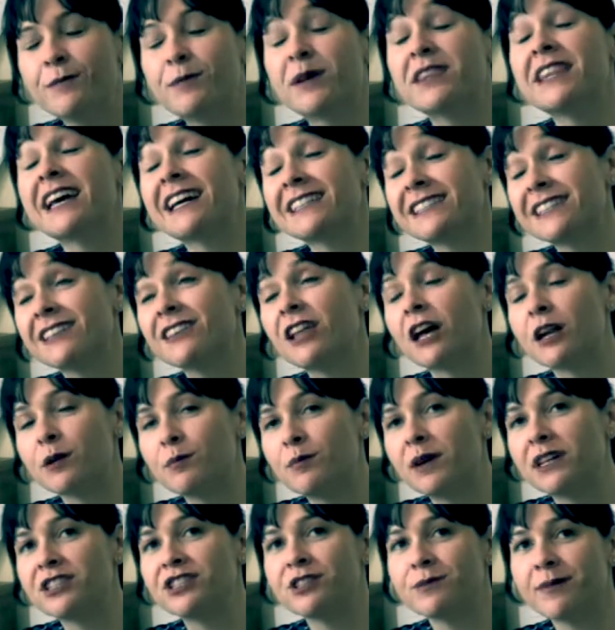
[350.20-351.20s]
But that's a lot
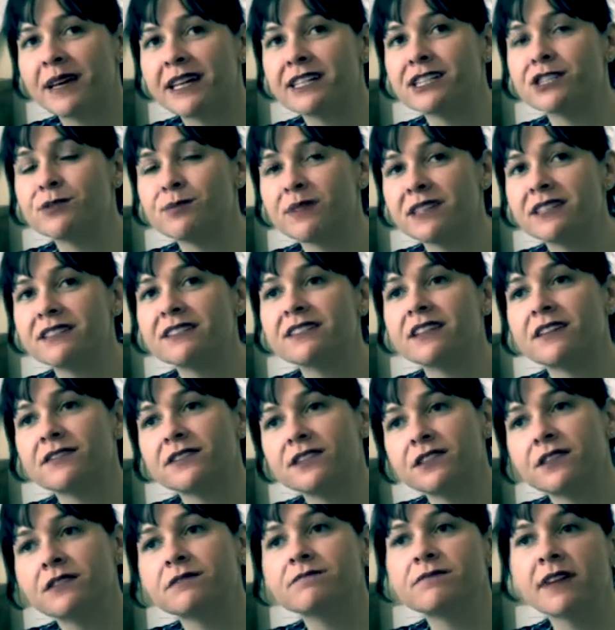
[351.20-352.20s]
of budget management and
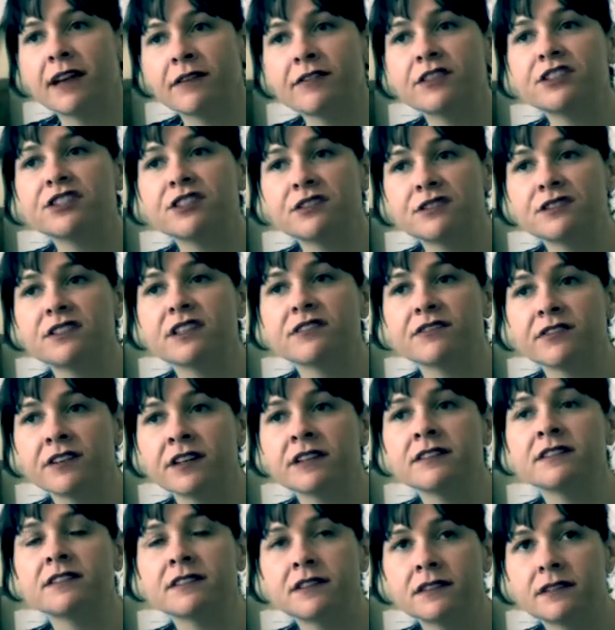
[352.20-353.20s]
stuff, so every show's
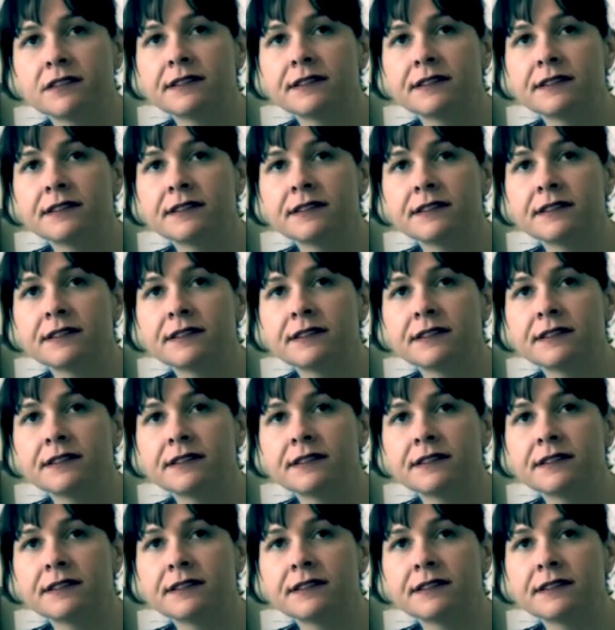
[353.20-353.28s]
different.